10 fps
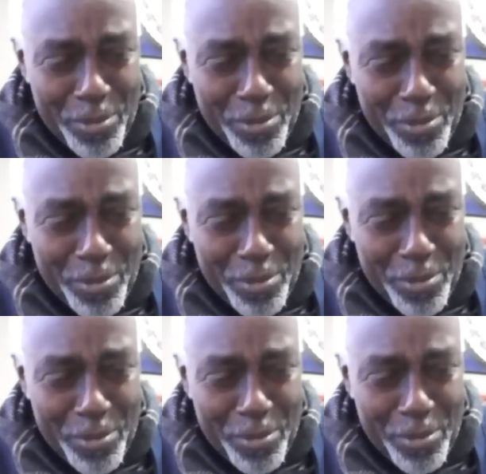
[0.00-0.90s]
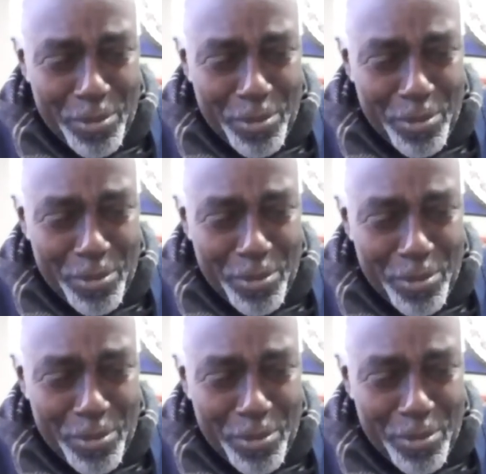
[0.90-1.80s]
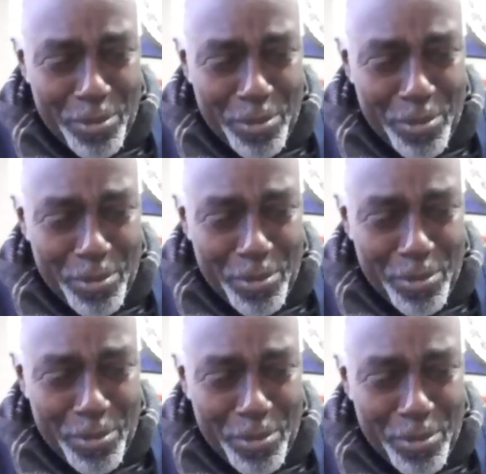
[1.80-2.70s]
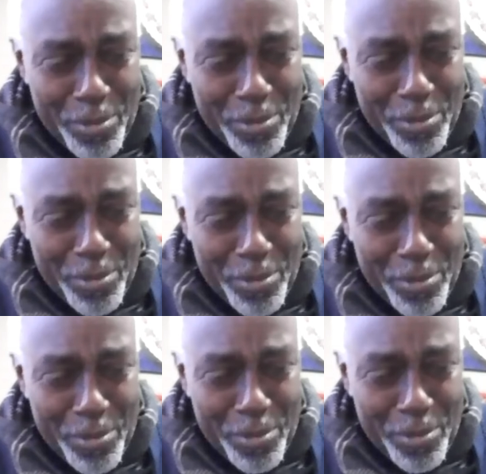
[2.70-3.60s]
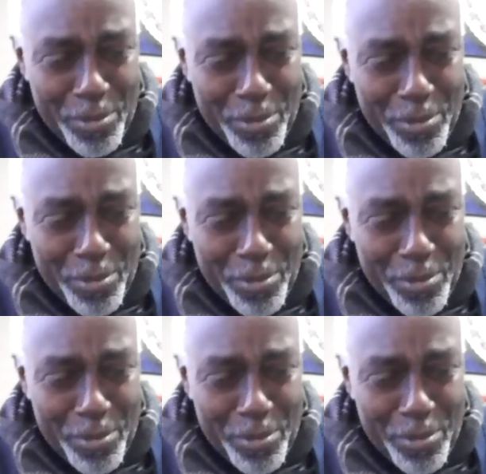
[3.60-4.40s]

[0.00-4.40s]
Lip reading: [no speech]